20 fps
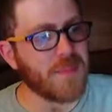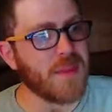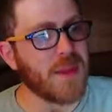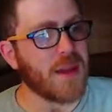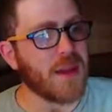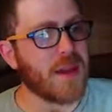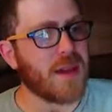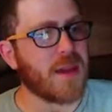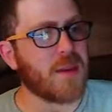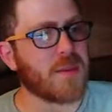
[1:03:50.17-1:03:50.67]

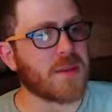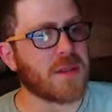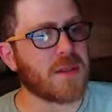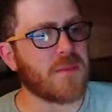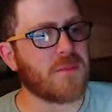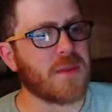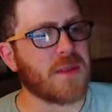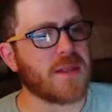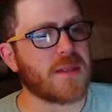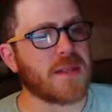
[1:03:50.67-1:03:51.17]
he was
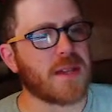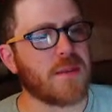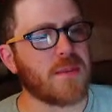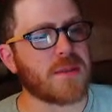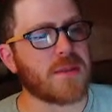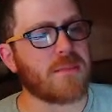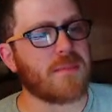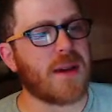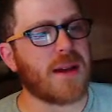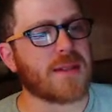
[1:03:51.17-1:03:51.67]
convinced there
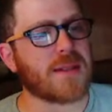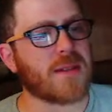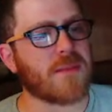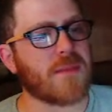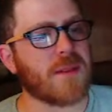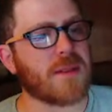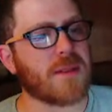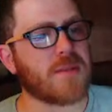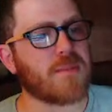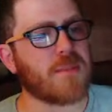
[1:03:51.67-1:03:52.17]
was a massive
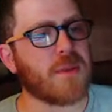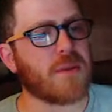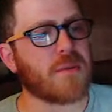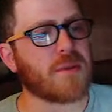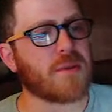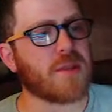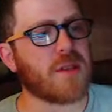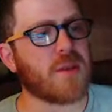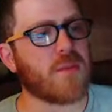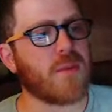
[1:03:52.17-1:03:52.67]

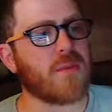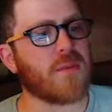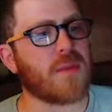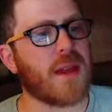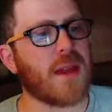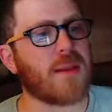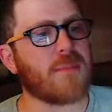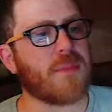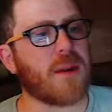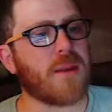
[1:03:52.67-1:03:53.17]
conspiracy with
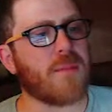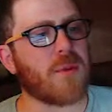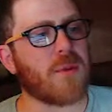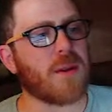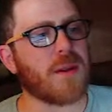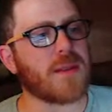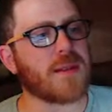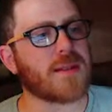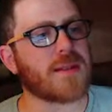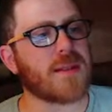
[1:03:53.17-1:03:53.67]
Nate Bummer
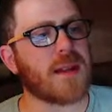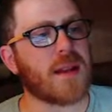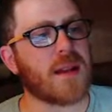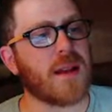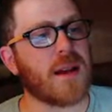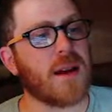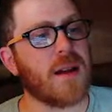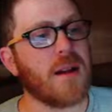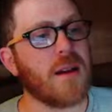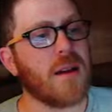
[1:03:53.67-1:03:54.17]
at the
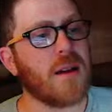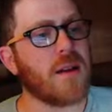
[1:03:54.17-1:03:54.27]
center.